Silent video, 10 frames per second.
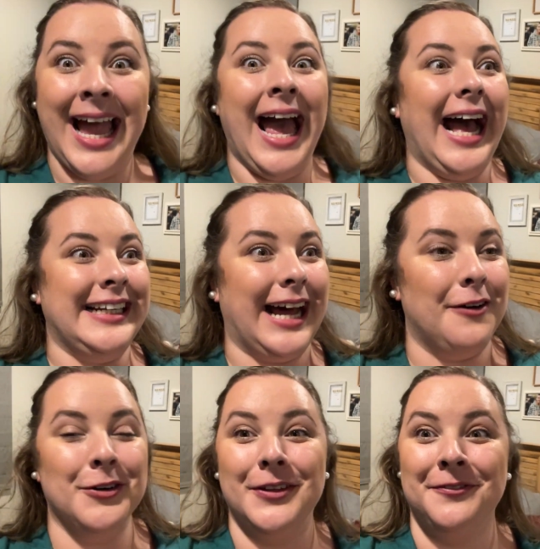And now
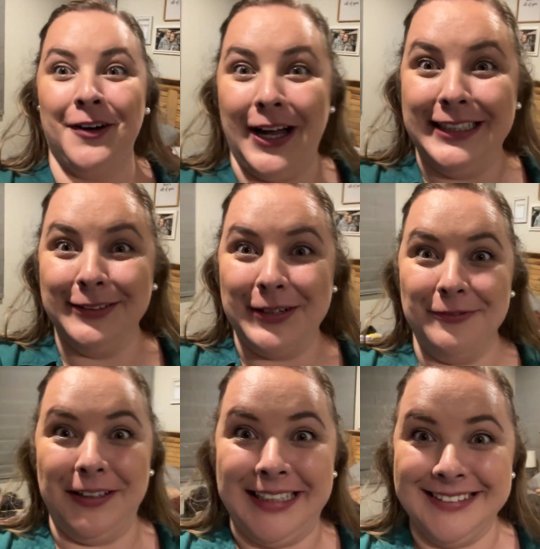for the final
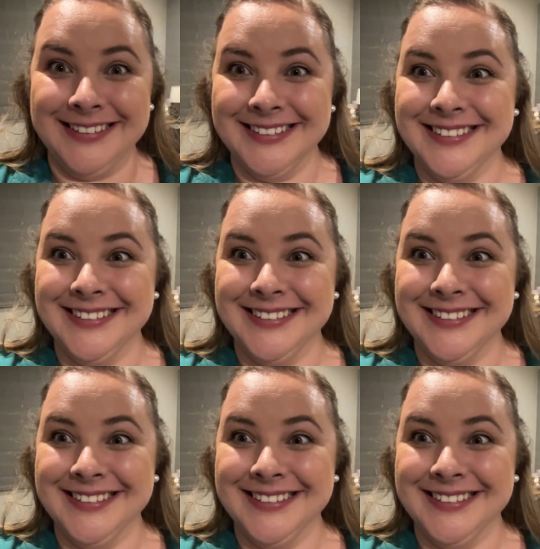reveal.